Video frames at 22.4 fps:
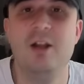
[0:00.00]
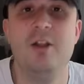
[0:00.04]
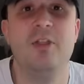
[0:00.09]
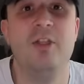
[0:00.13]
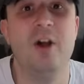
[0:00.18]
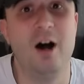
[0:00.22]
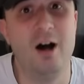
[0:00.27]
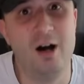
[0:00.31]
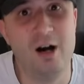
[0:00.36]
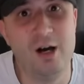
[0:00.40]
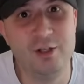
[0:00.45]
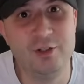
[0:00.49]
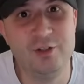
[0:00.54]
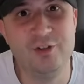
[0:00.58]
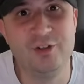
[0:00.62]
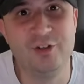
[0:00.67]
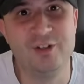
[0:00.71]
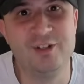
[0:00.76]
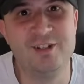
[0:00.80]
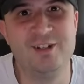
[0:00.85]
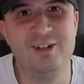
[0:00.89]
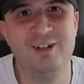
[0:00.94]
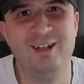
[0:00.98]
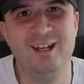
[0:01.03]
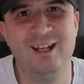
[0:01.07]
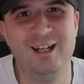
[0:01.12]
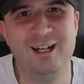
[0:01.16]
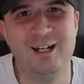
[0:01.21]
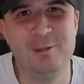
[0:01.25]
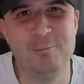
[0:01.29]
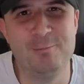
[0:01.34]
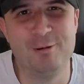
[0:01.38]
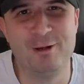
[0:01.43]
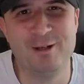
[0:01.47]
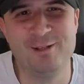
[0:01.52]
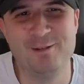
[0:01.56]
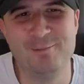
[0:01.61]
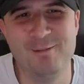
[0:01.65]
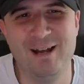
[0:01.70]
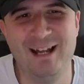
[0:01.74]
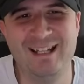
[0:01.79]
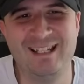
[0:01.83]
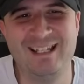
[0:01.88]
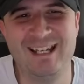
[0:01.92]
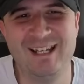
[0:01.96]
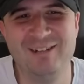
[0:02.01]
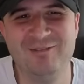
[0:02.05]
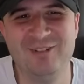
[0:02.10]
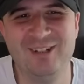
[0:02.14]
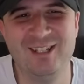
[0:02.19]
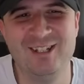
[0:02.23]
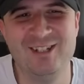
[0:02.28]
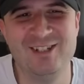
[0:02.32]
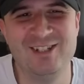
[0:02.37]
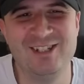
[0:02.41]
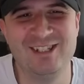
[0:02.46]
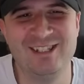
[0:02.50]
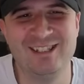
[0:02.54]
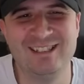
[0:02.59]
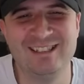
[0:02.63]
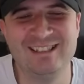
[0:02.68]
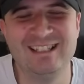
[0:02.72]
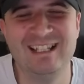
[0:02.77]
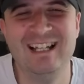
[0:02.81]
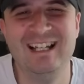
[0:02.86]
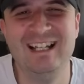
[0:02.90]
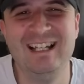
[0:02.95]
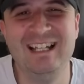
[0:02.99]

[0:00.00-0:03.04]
The $100 Prismatic Evolutions